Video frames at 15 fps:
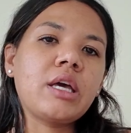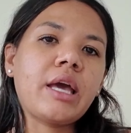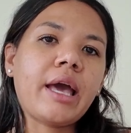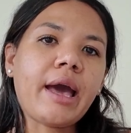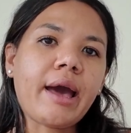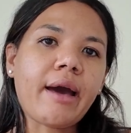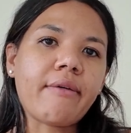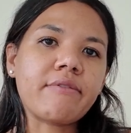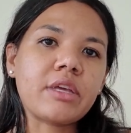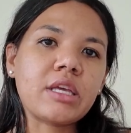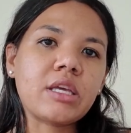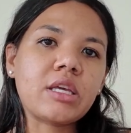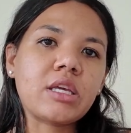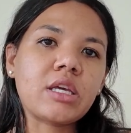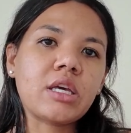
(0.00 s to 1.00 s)

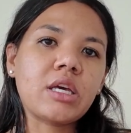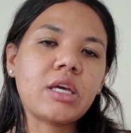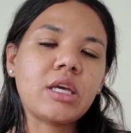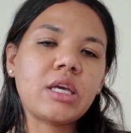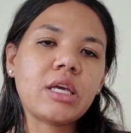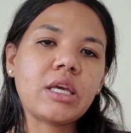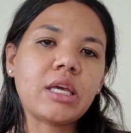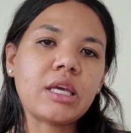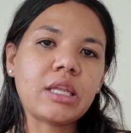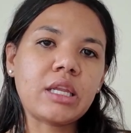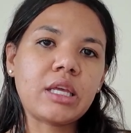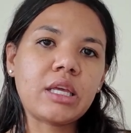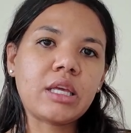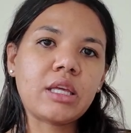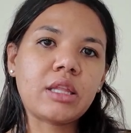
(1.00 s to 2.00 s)
having
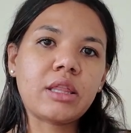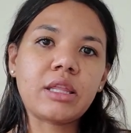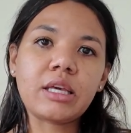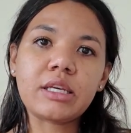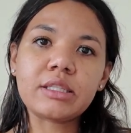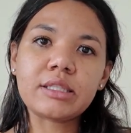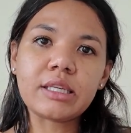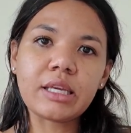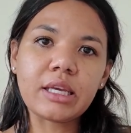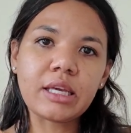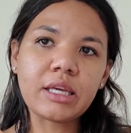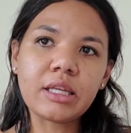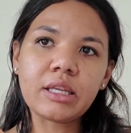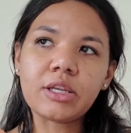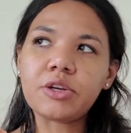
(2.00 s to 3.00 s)
anything to
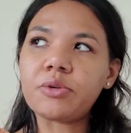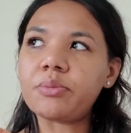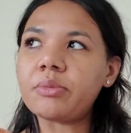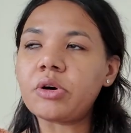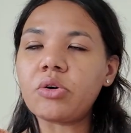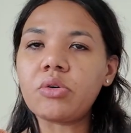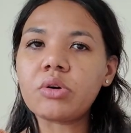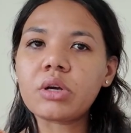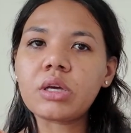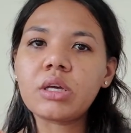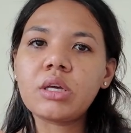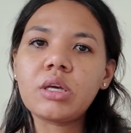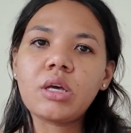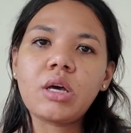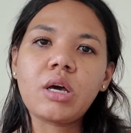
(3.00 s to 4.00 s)
eat, no milk.
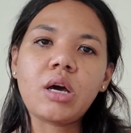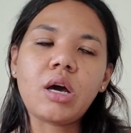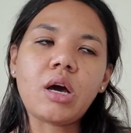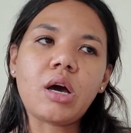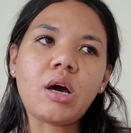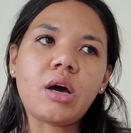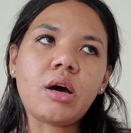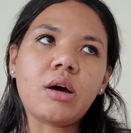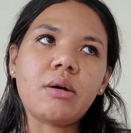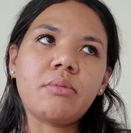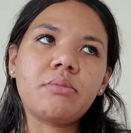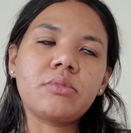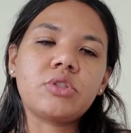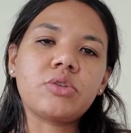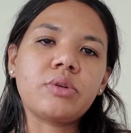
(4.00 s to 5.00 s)

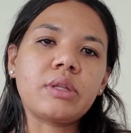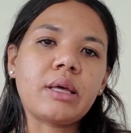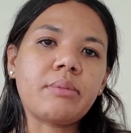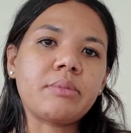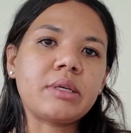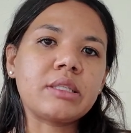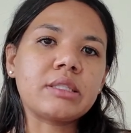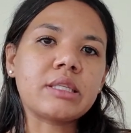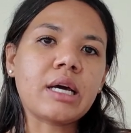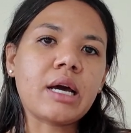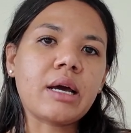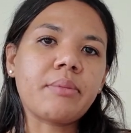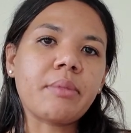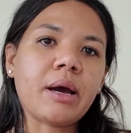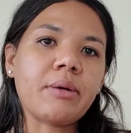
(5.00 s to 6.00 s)
So in that
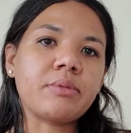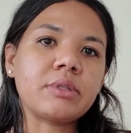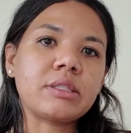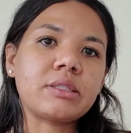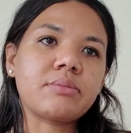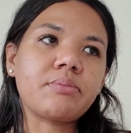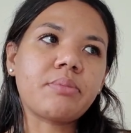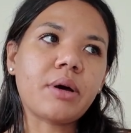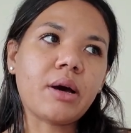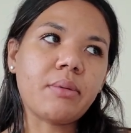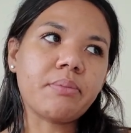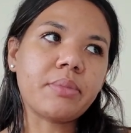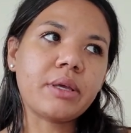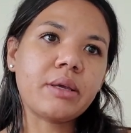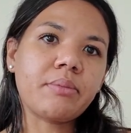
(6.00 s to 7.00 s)
meantime, I was
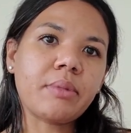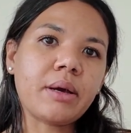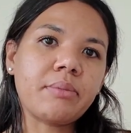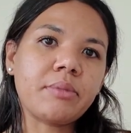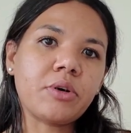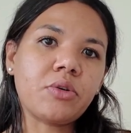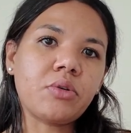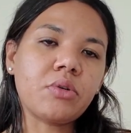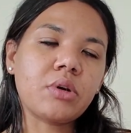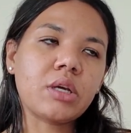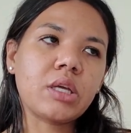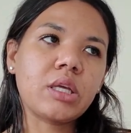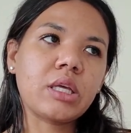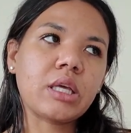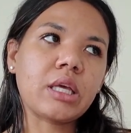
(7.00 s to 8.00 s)
pumping my milk,
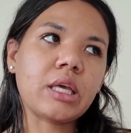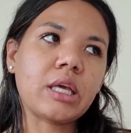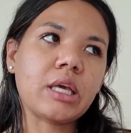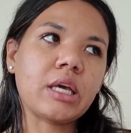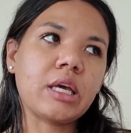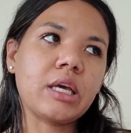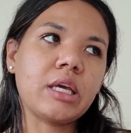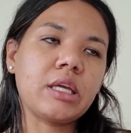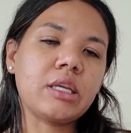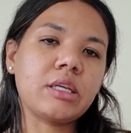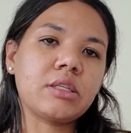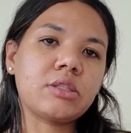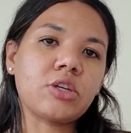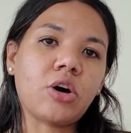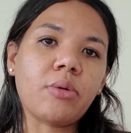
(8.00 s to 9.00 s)

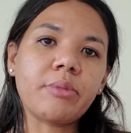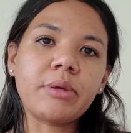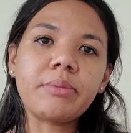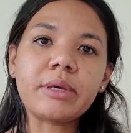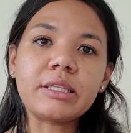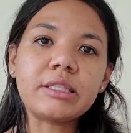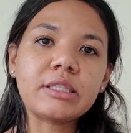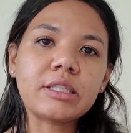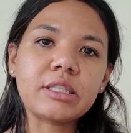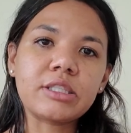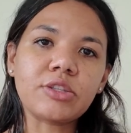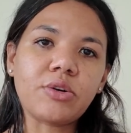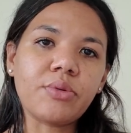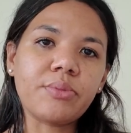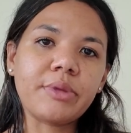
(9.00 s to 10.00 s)
and Tommy basically
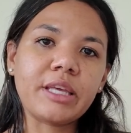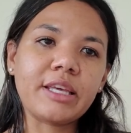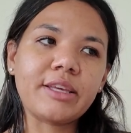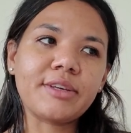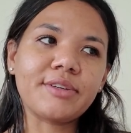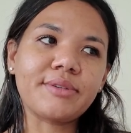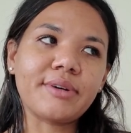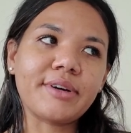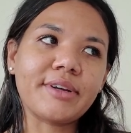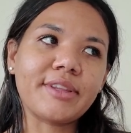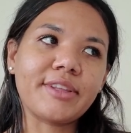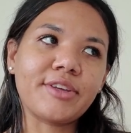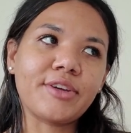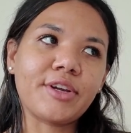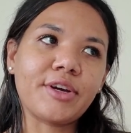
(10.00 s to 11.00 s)
told me,
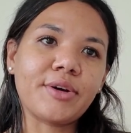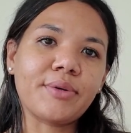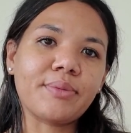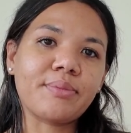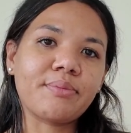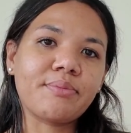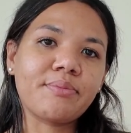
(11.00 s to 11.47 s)
you know,